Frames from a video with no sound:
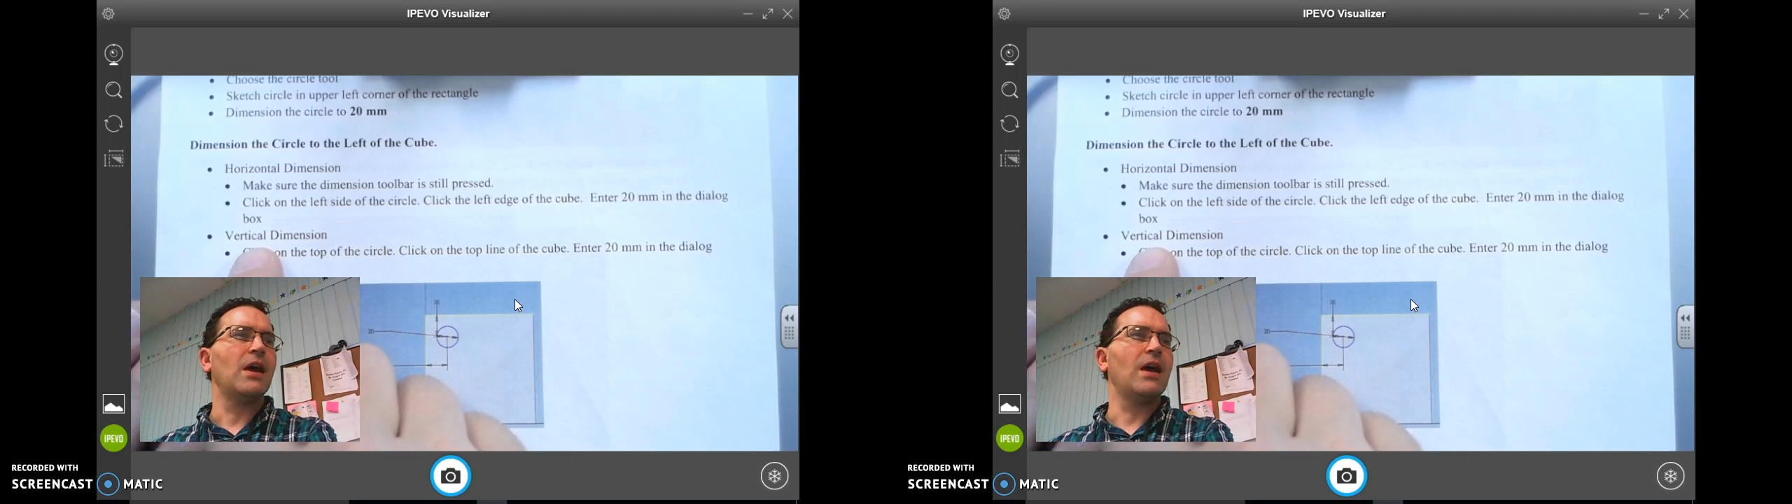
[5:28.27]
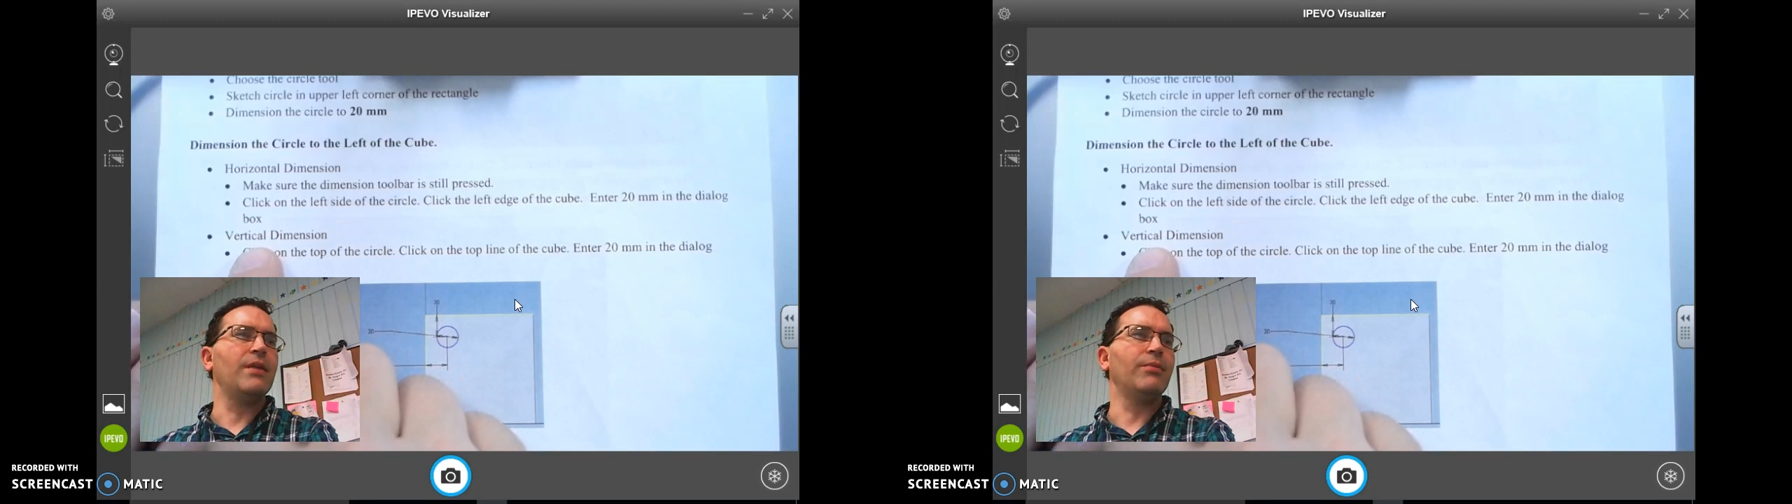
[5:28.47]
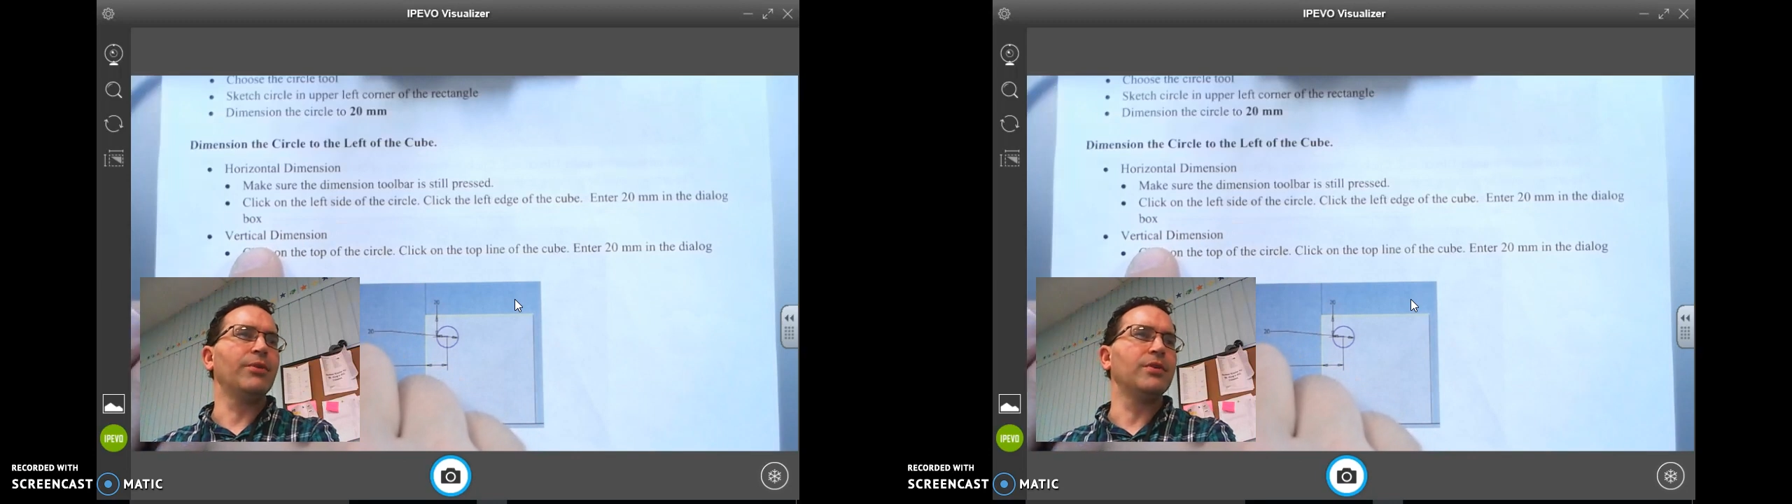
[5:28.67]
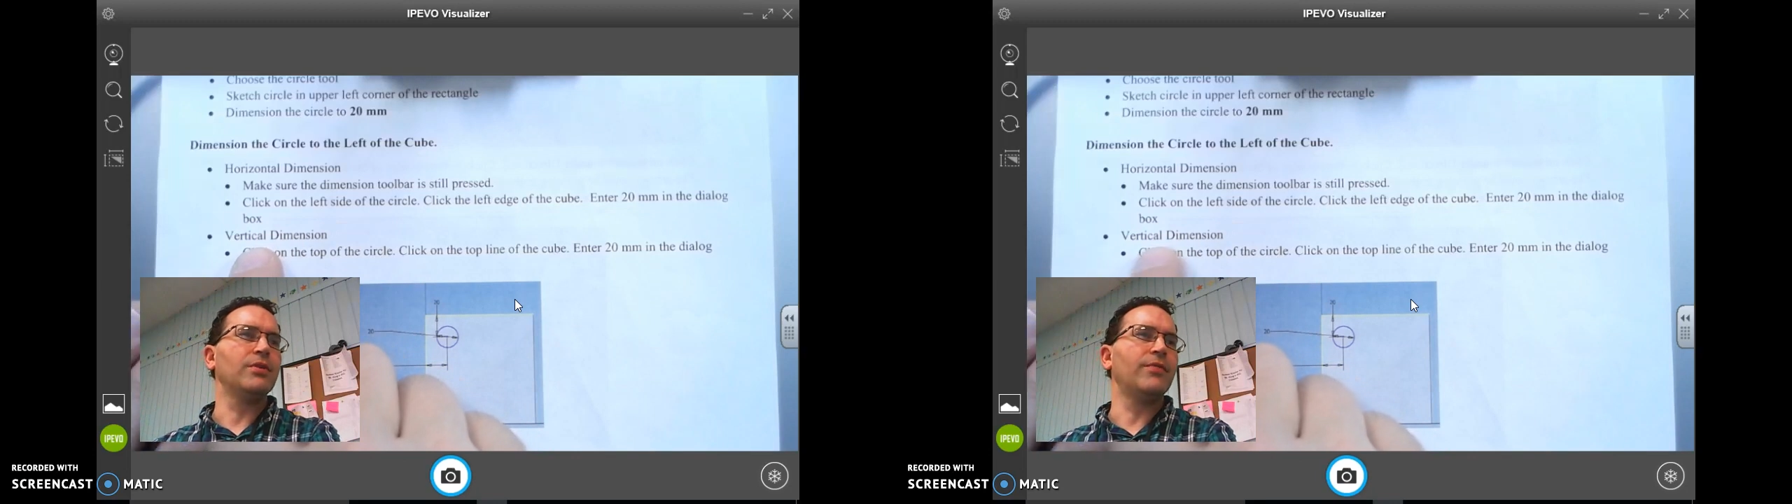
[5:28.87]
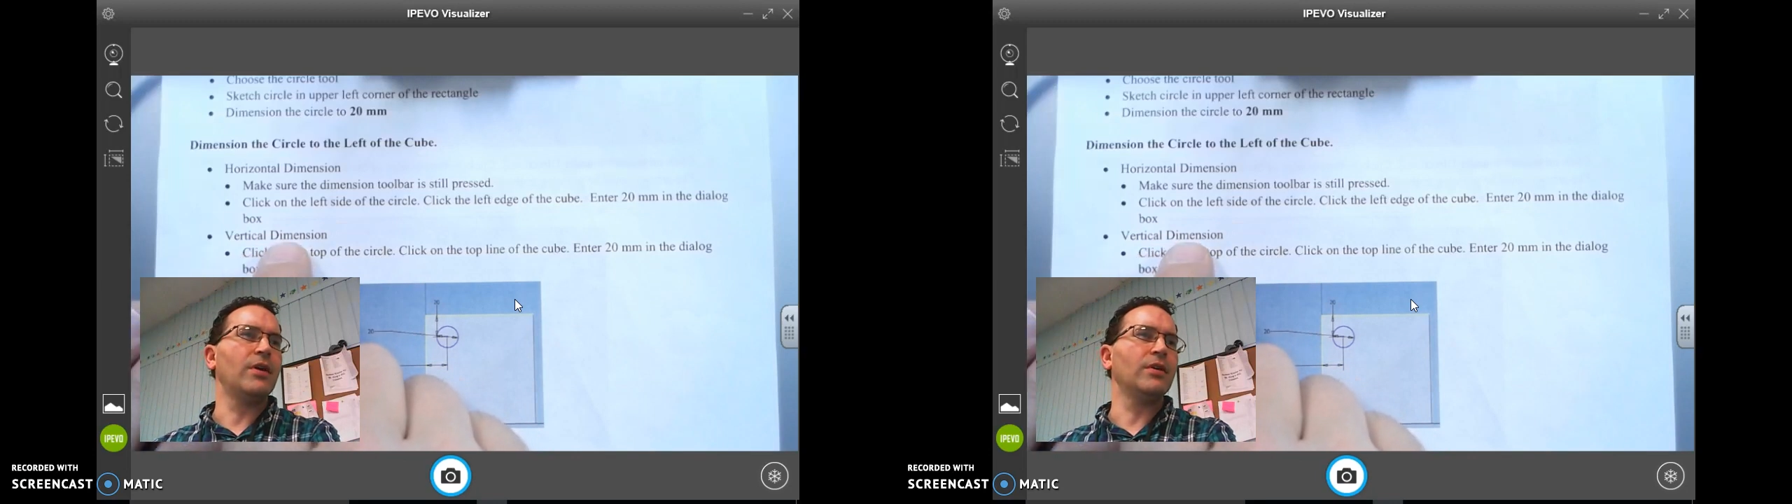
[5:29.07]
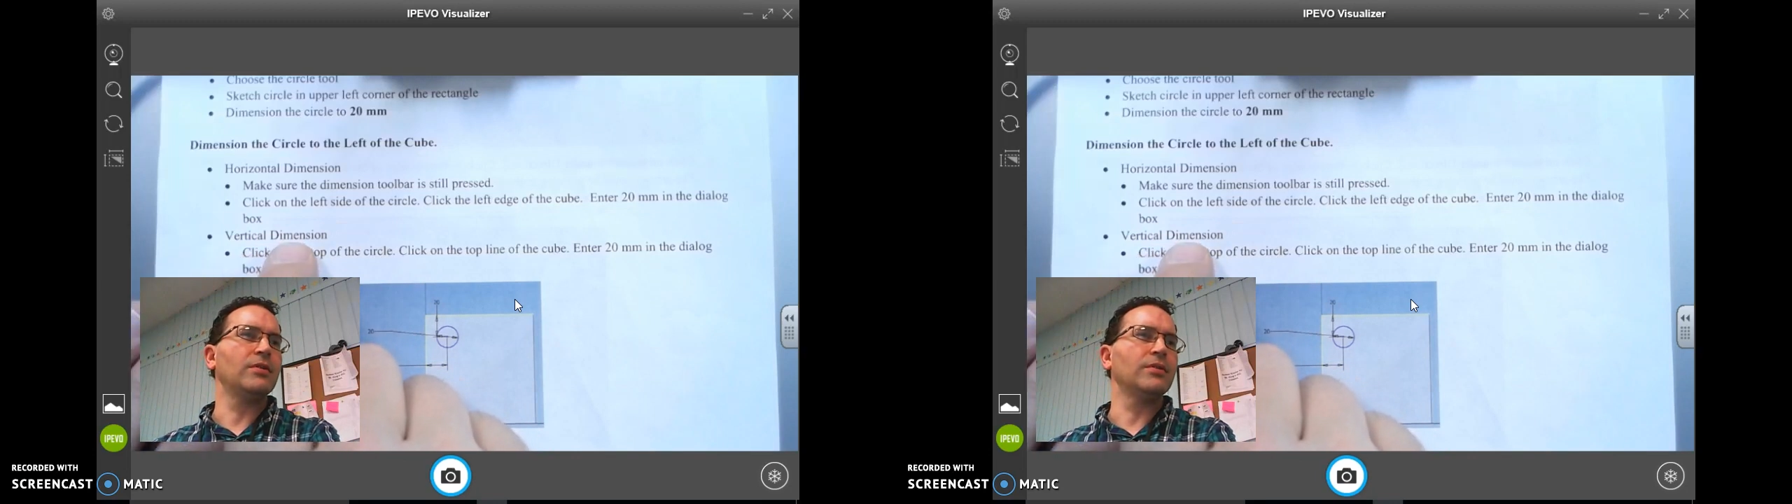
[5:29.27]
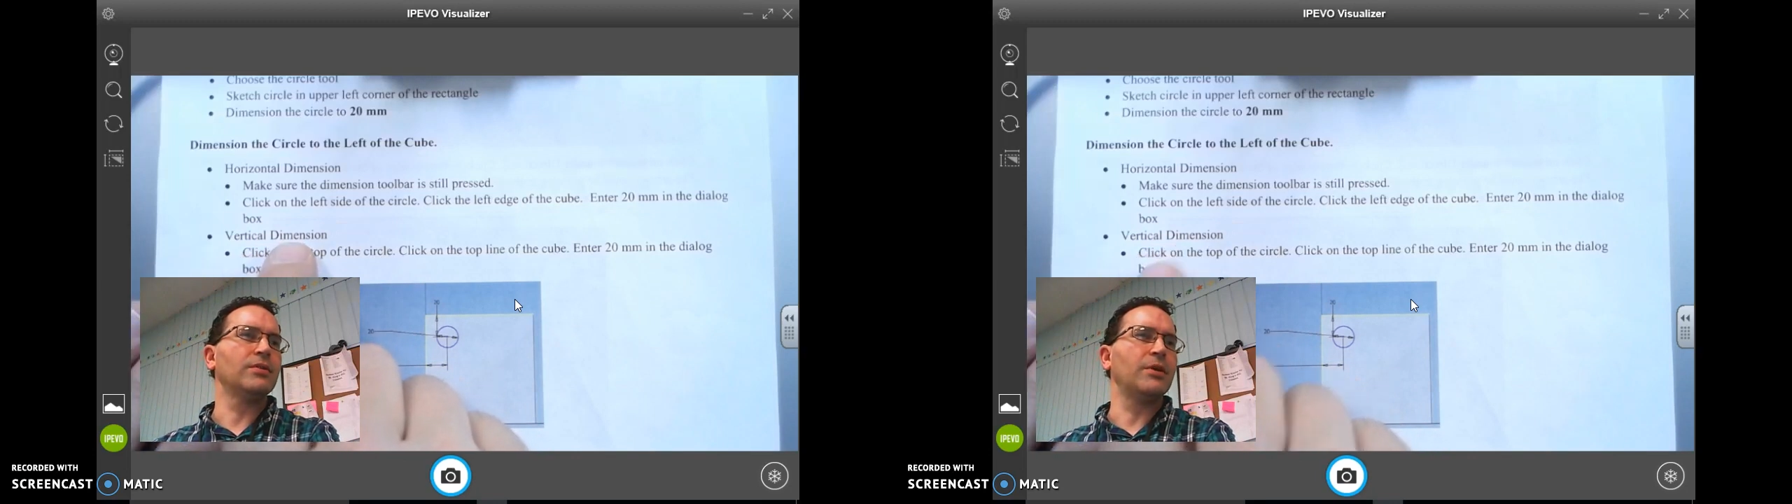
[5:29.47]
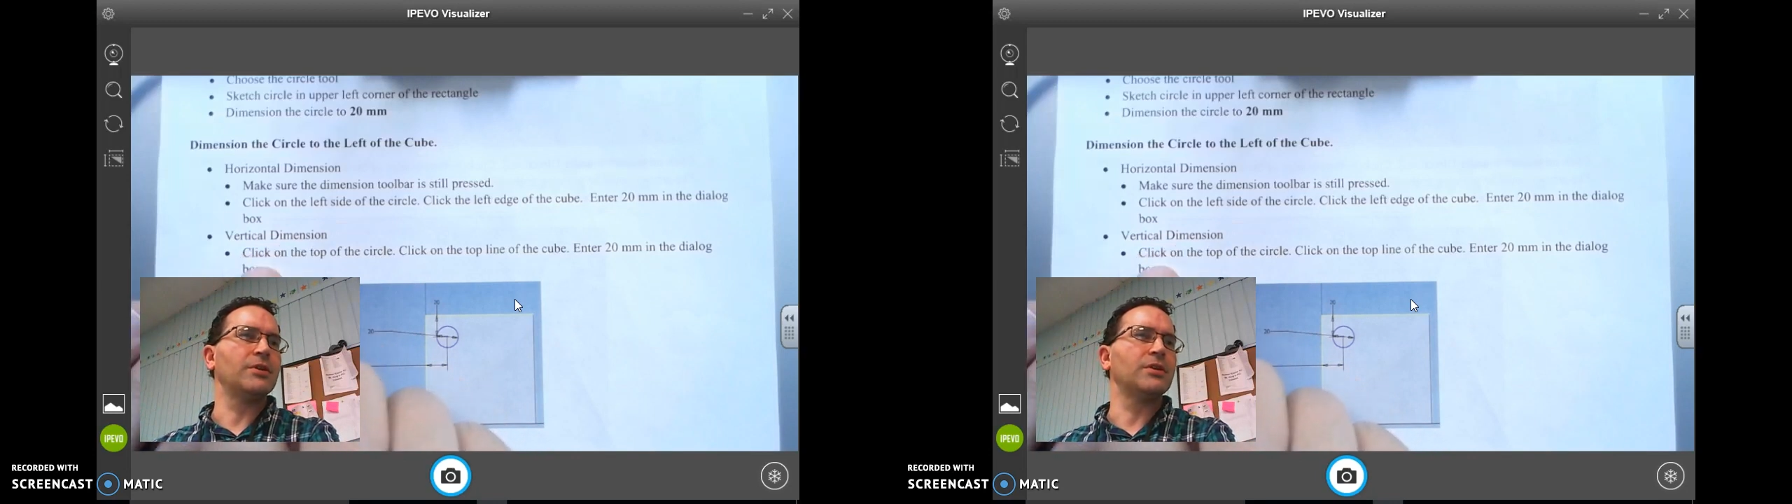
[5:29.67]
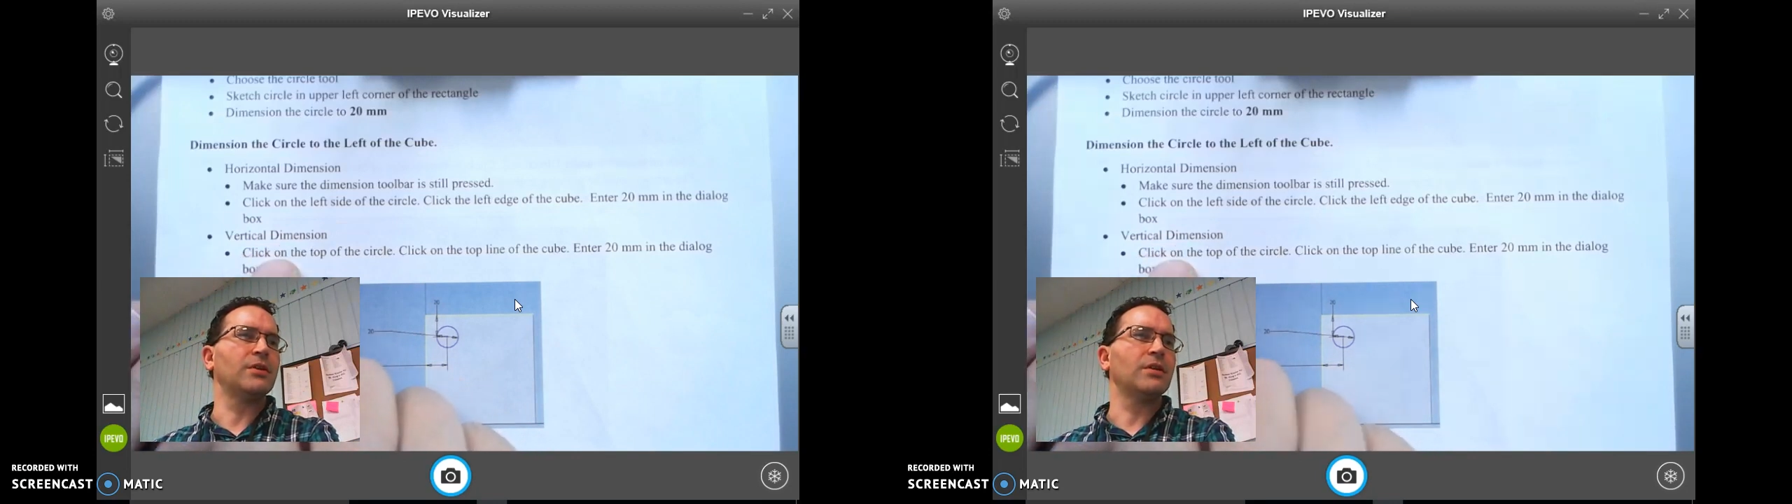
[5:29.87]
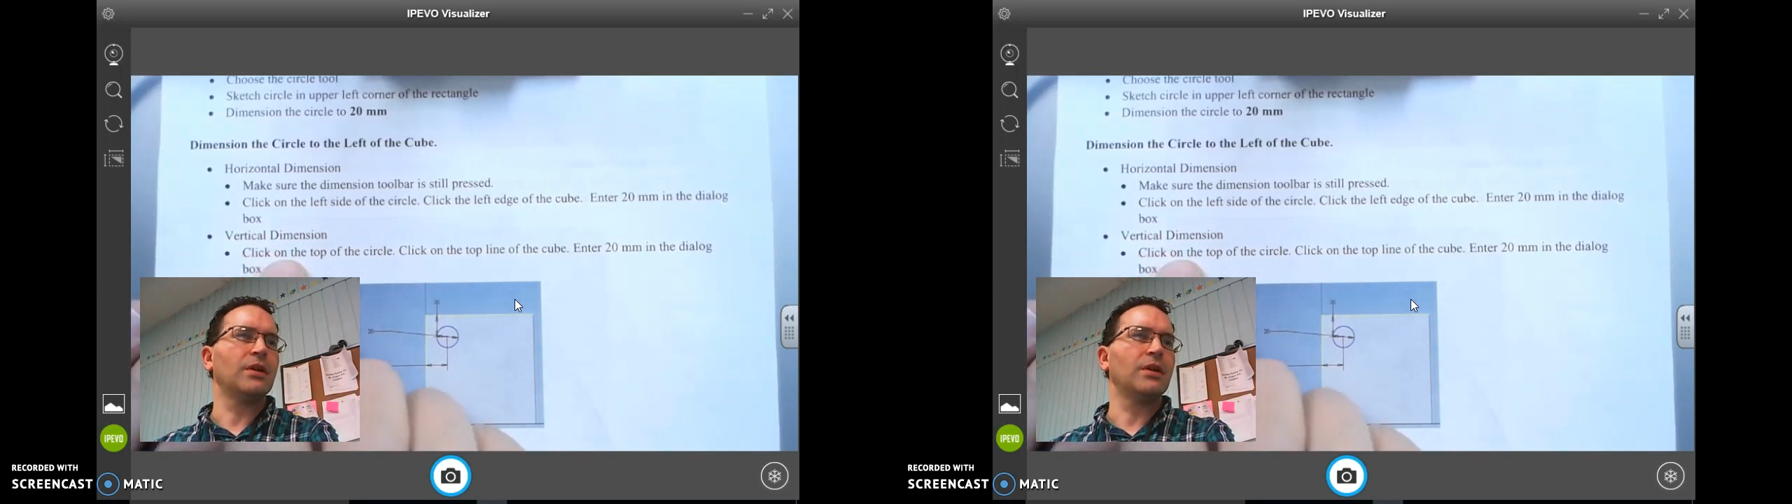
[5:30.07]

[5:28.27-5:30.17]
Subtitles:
and then we'll do the vertical dimension.